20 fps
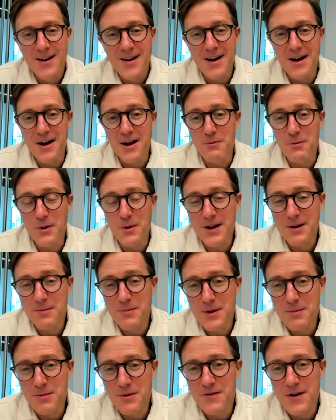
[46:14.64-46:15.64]
Uh, and where can
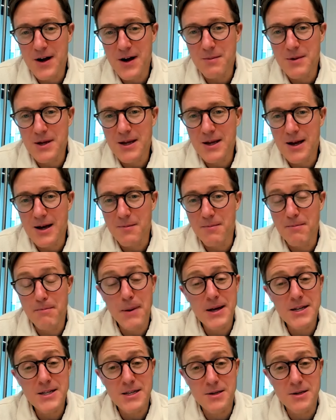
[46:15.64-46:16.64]
people find me? Uh,
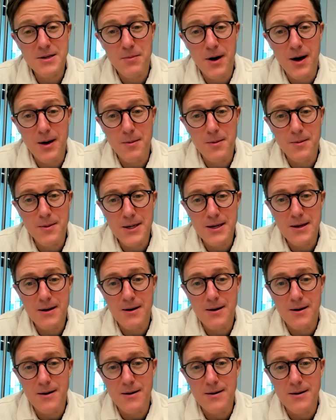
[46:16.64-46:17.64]
best is probably
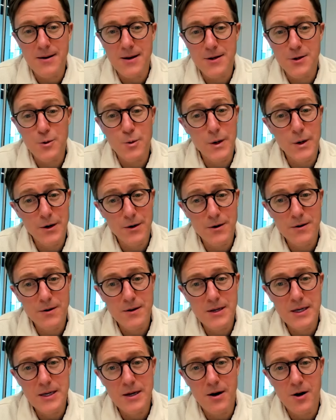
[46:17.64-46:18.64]
on uh, Twitter.
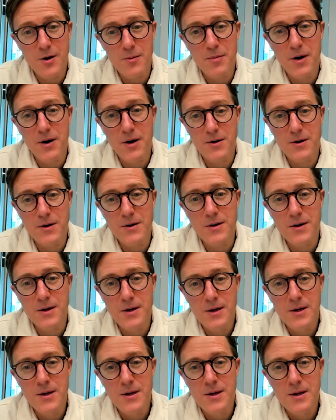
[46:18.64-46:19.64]
E R Parker
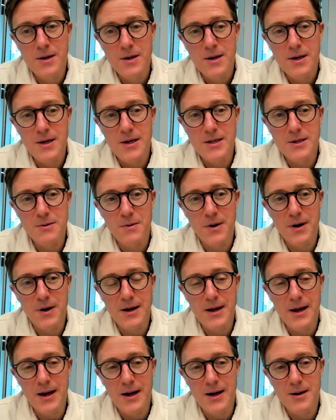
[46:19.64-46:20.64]
is where
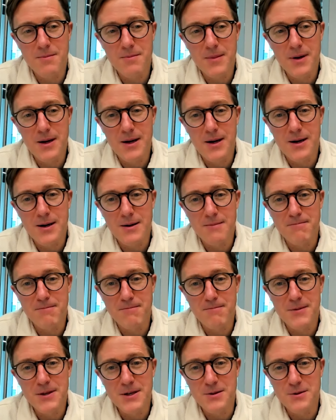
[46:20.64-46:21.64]
I am. Um,
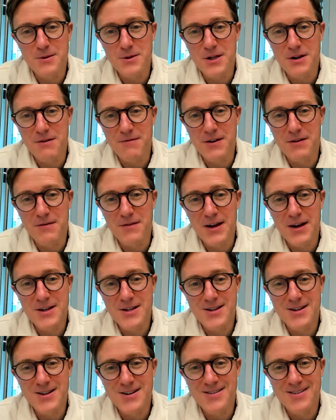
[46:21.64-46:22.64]
the Illusion of
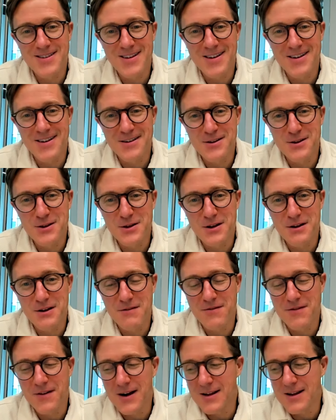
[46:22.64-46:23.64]
Innovation, uh, you can
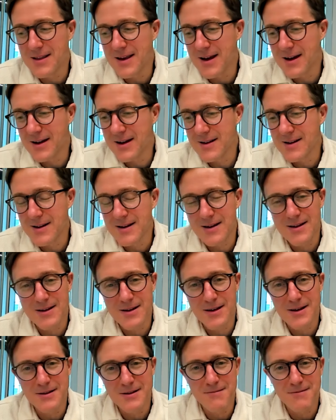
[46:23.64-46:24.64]
find that uh,
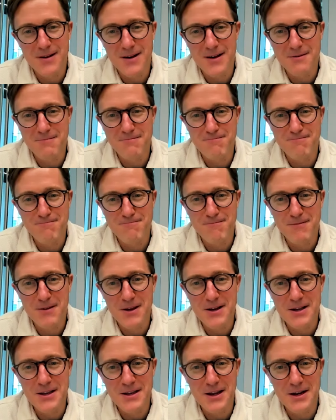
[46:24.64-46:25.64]
at um,
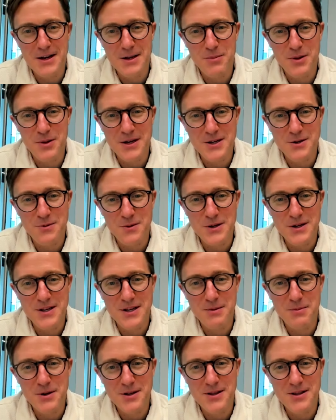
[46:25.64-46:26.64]
any, any place where you
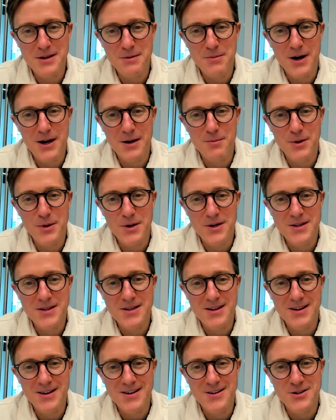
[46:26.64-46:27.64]
typically buy books.
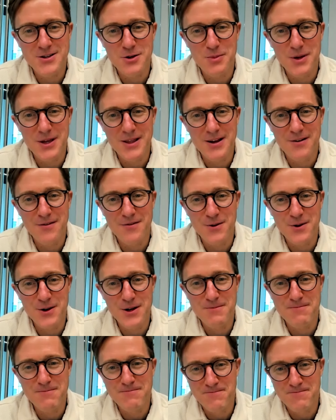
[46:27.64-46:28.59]
Uh, should be there for you.